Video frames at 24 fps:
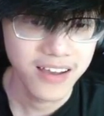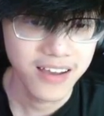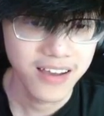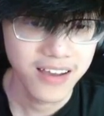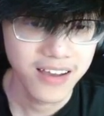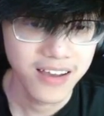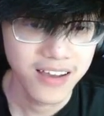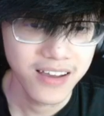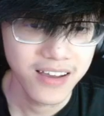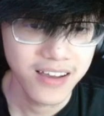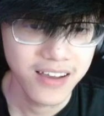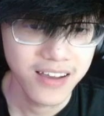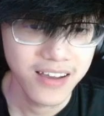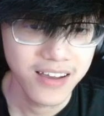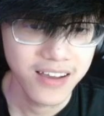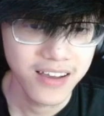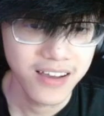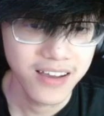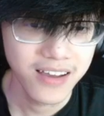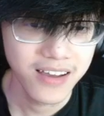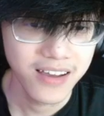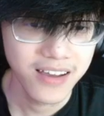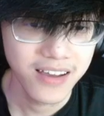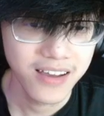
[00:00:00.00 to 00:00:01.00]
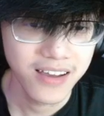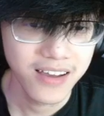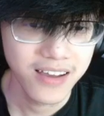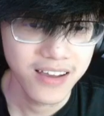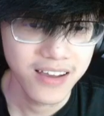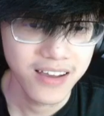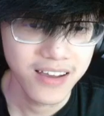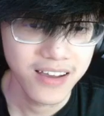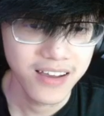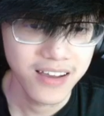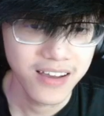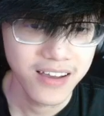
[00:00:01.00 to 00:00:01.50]

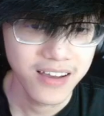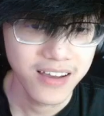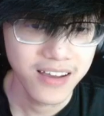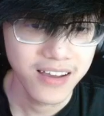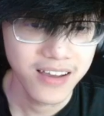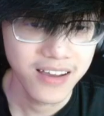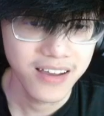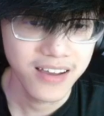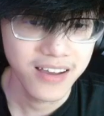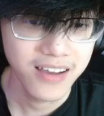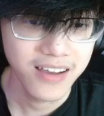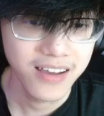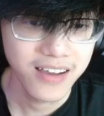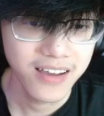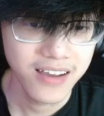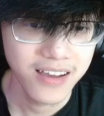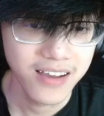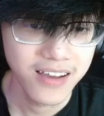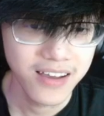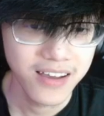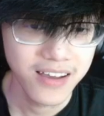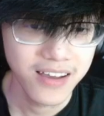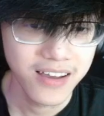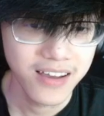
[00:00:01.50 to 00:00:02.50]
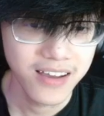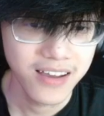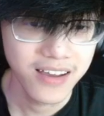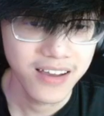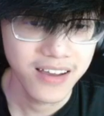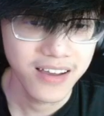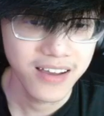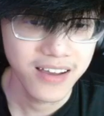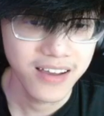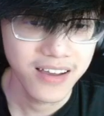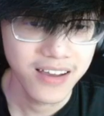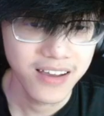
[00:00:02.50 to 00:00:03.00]
[no speech]